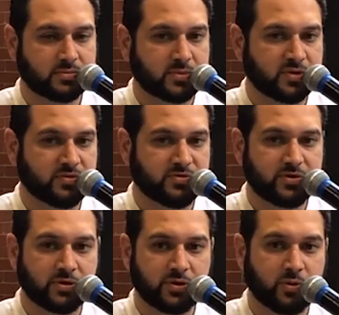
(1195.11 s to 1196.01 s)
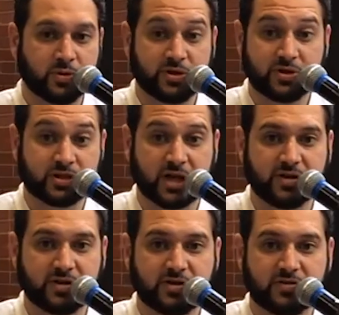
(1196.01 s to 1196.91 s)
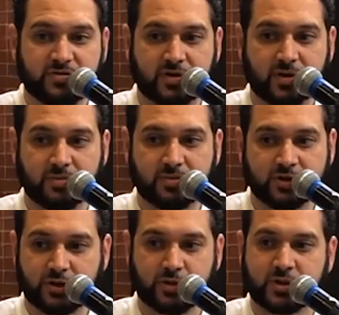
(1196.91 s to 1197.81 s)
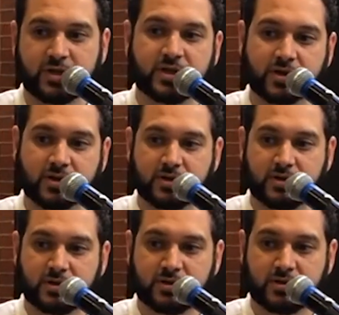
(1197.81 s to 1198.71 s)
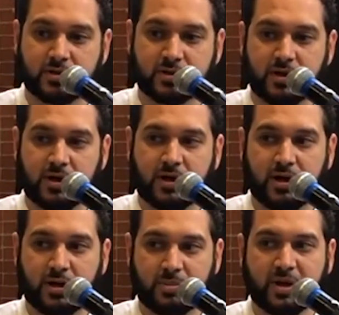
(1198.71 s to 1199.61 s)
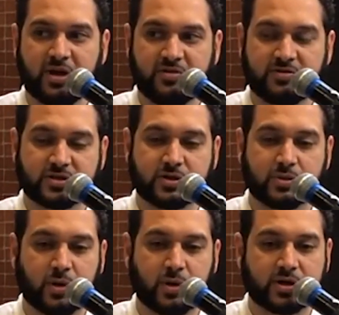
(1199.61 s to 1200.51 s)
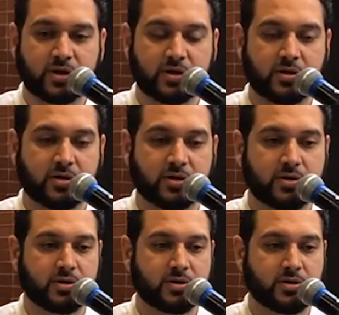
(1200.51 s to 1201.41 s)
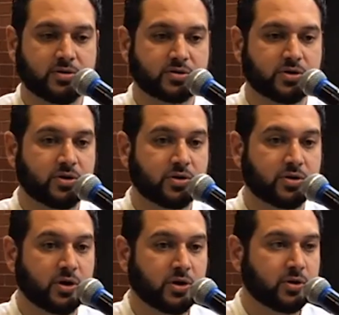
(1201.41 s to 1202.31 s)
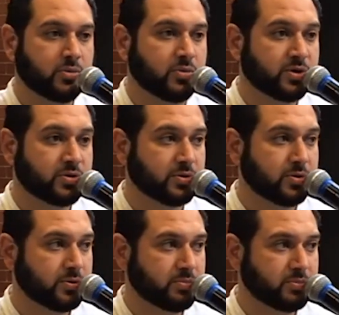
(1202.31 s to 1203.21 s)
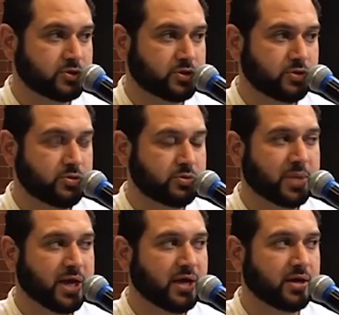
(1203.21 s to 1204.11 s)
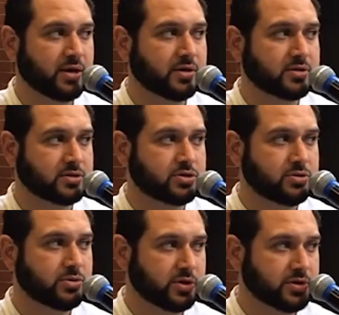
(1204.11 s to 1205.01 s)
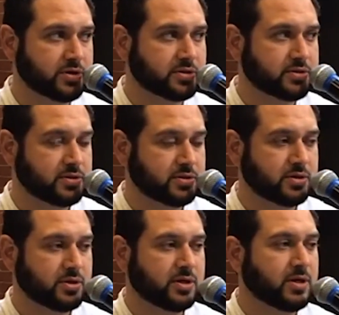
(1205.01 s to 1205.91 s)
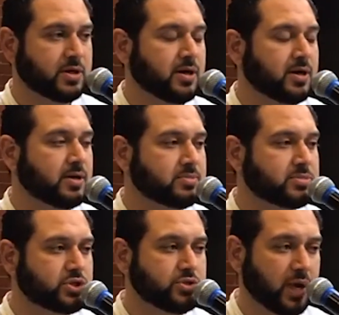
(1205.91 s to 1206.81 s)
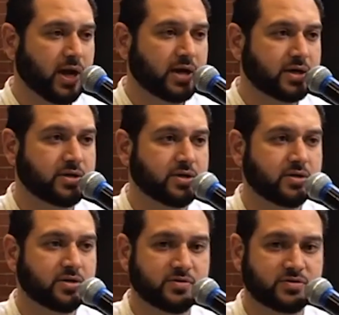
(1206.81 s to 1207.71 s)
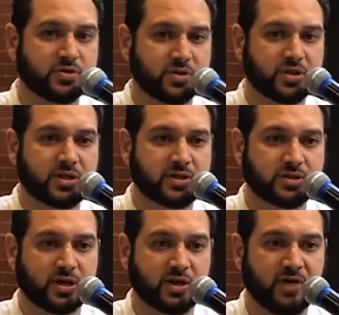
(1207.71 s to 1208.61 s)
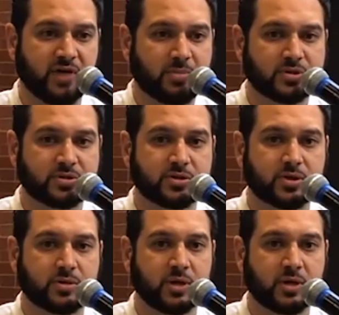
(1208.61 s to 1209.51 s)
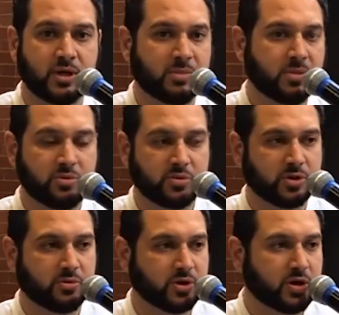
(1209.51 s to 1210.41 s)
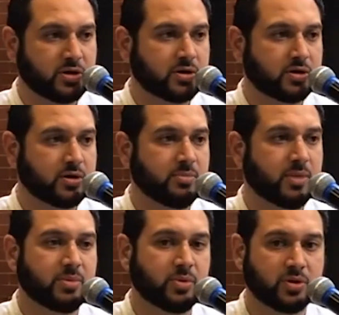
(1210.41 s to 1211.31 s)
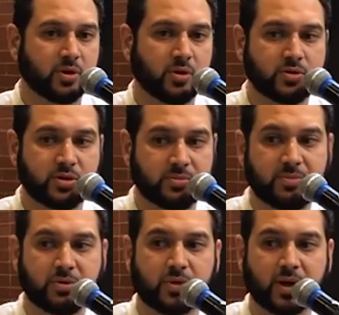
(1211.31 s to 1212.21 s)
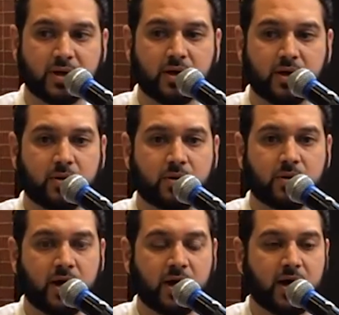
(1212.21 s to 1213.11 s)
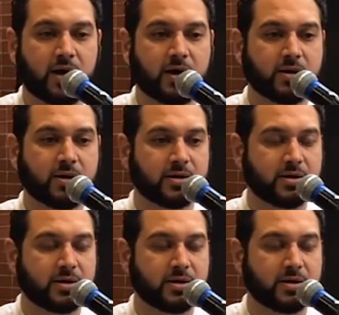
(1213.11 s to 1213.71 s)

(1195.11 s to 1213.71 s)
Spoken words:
If you don't know what you're trying to heal from, there's no healing. Many of us are walking in this earth with true pain and true hurt, true agony of certain things that have happened to them, maybe when they were younger, maybe when they're older, maybe right now. And